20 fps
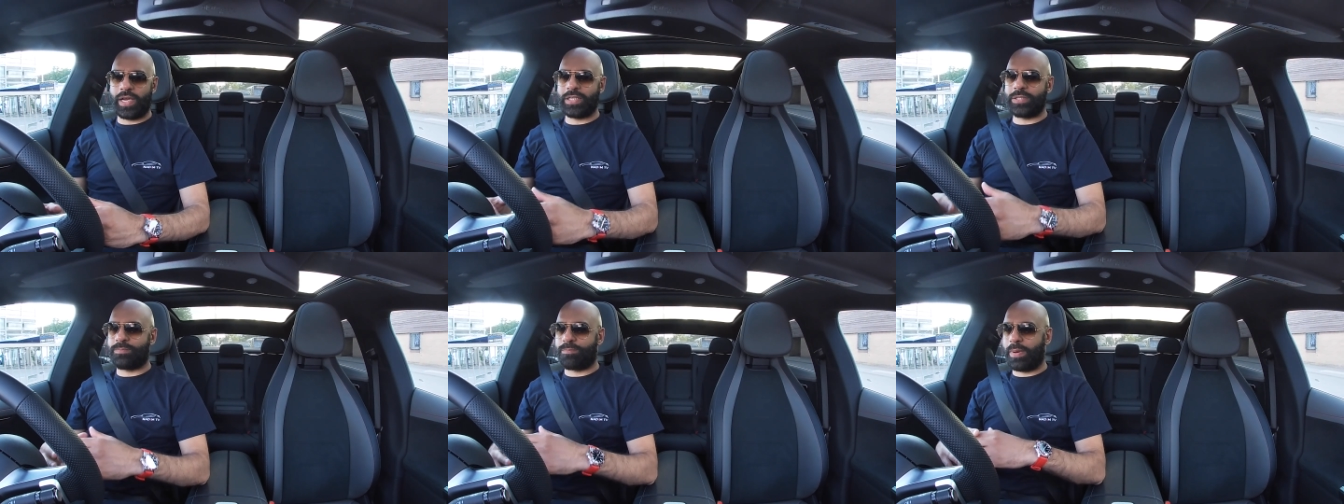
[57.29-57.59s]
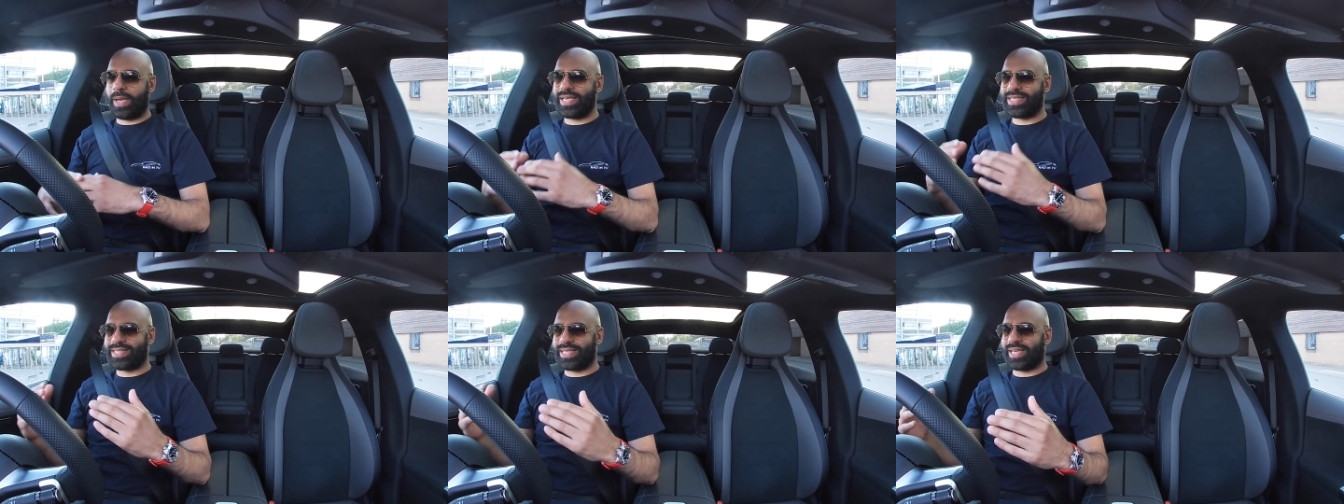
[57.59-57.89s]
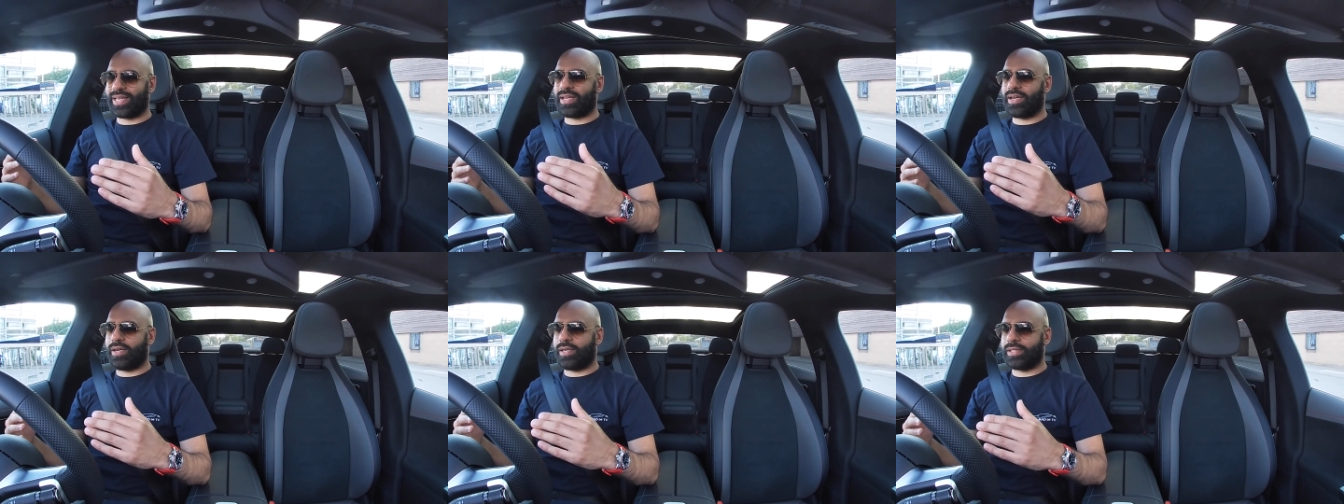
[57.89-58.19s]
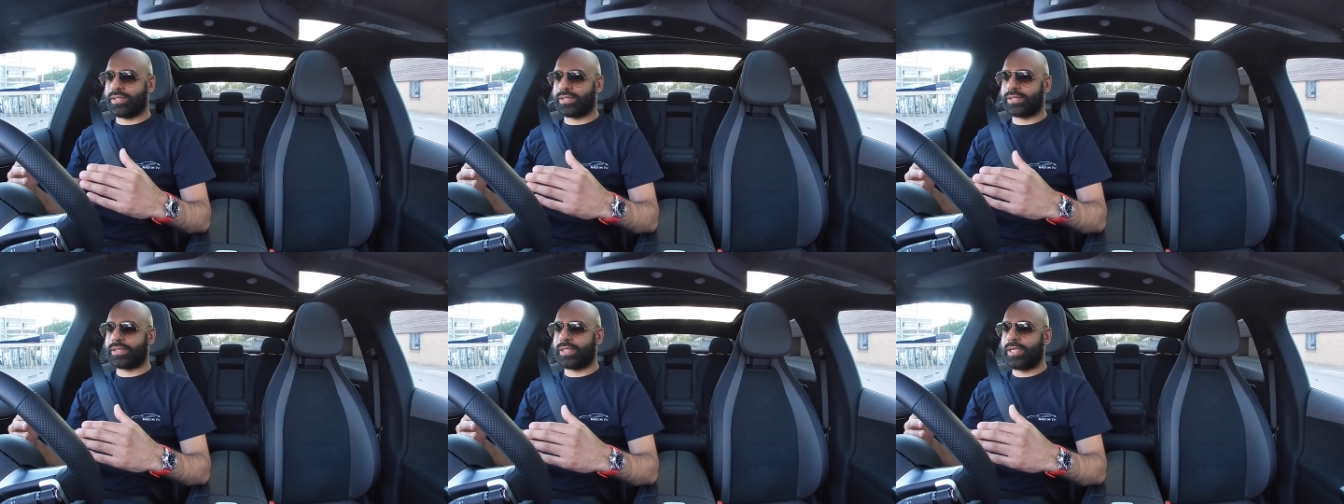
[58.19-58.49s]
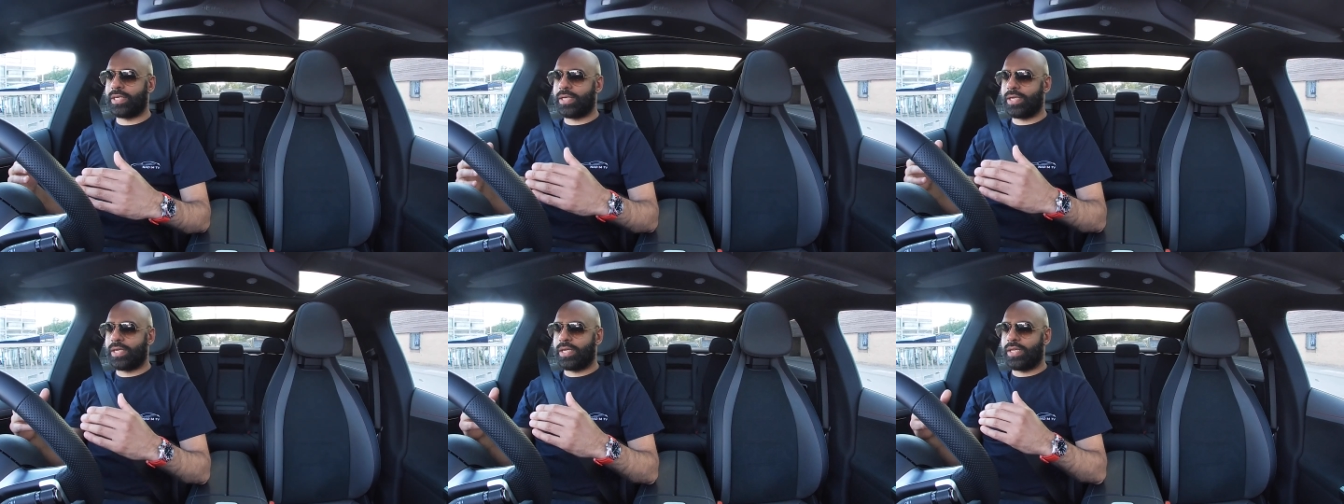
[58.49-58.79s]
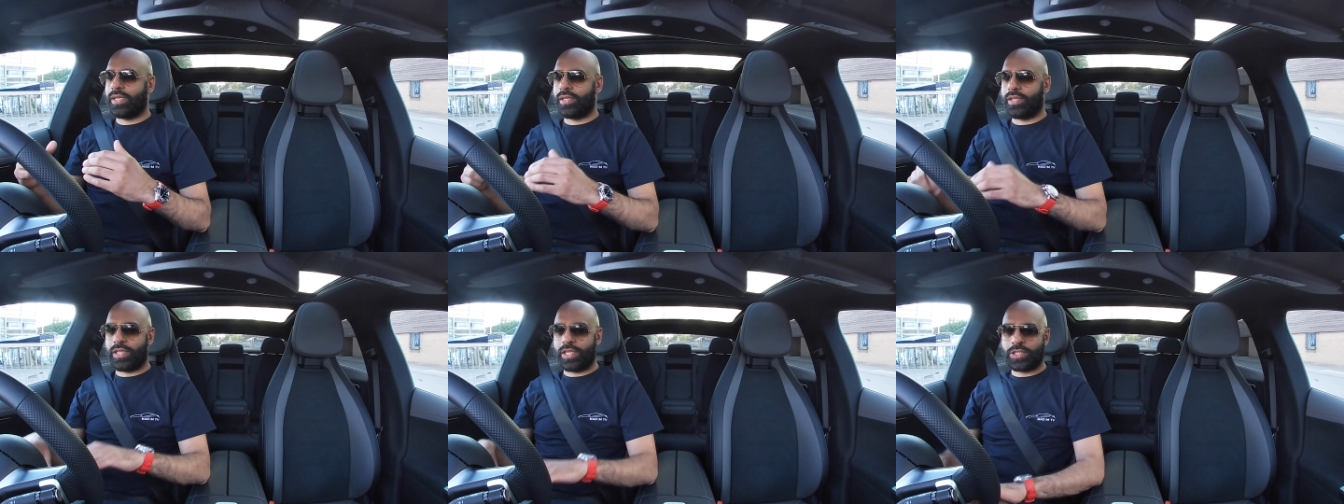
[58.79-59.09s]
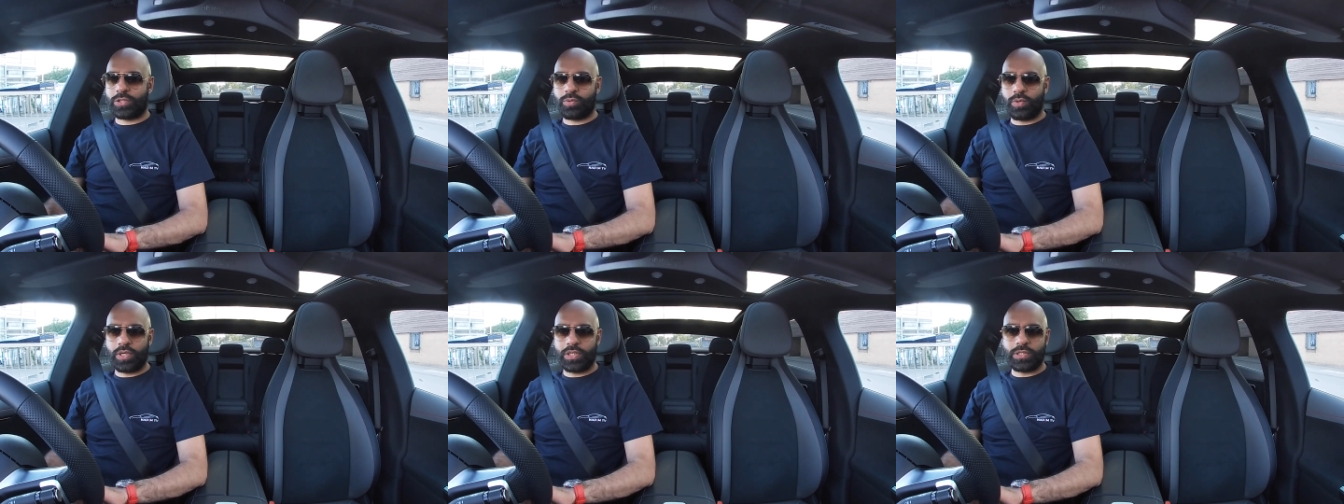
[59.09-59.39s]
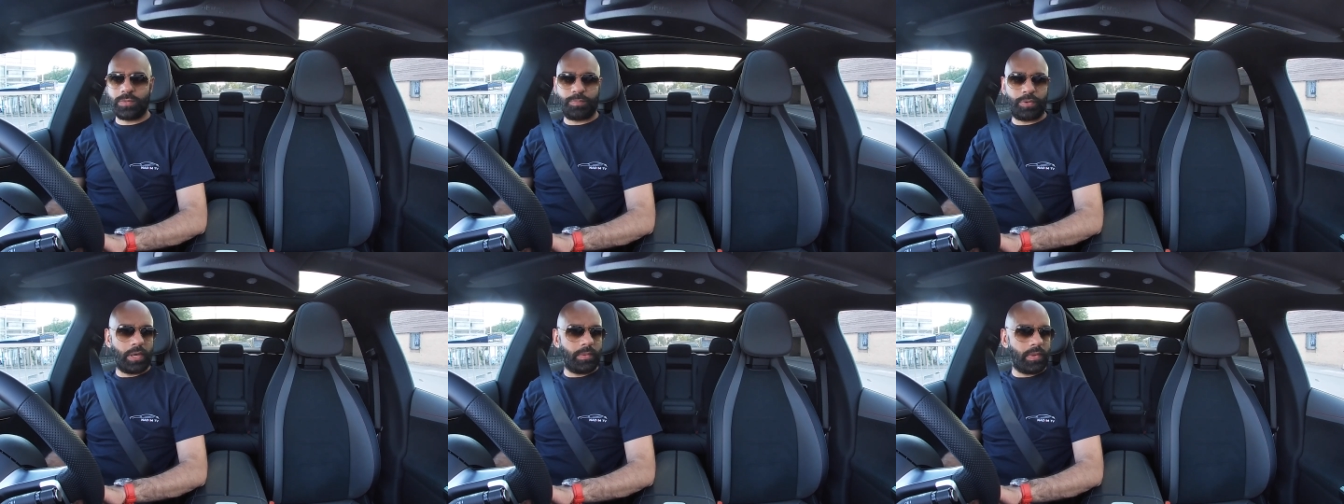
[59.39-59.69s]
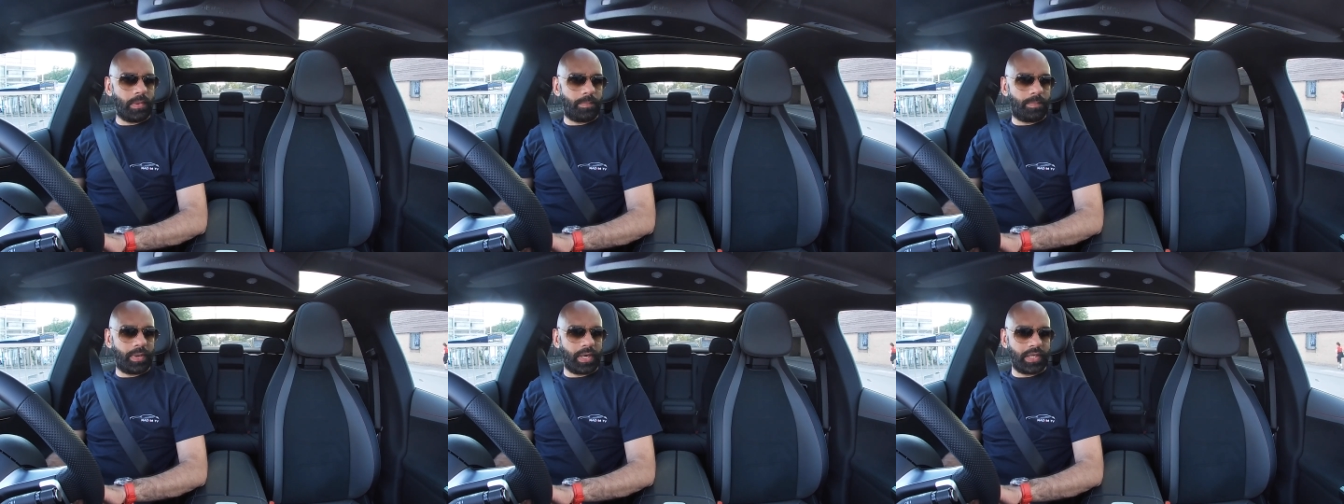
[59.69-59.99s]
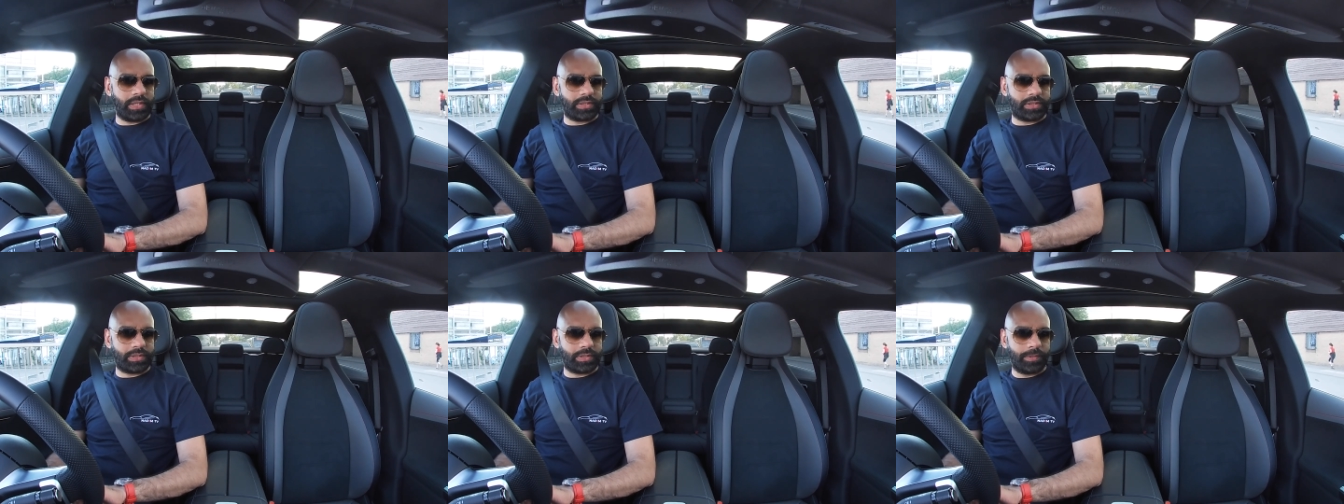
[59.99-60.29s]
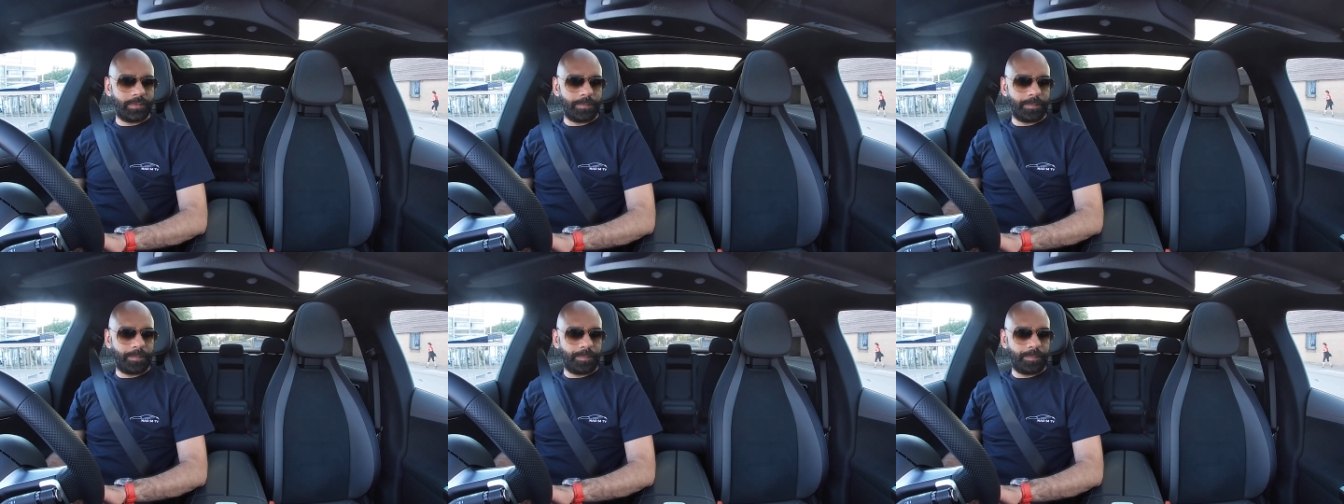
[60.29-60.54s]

as basic cars. This one is a Premium Plus,